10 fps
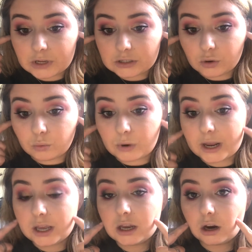So right
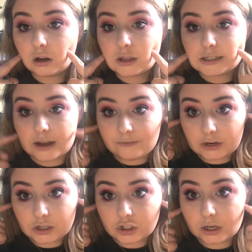here, the
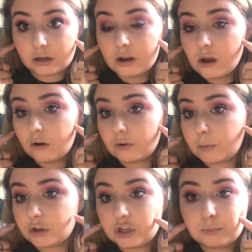definition from
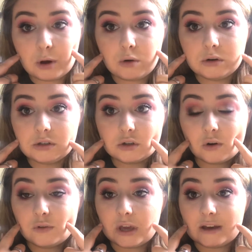your cheekbone. So
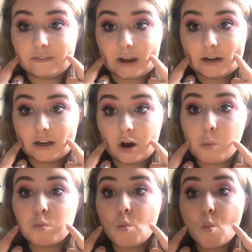if you can't find it, go
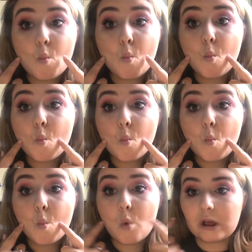
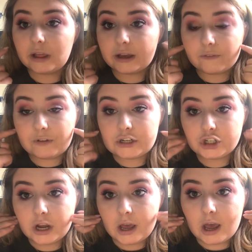like a fish,
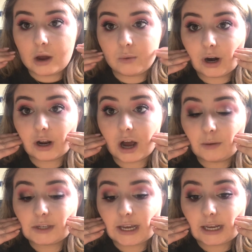and where it
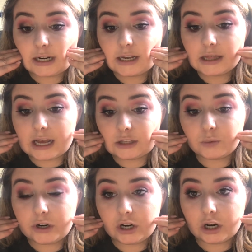cups in, that's
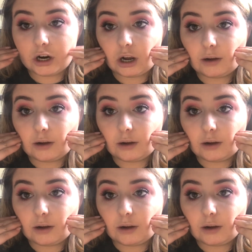where your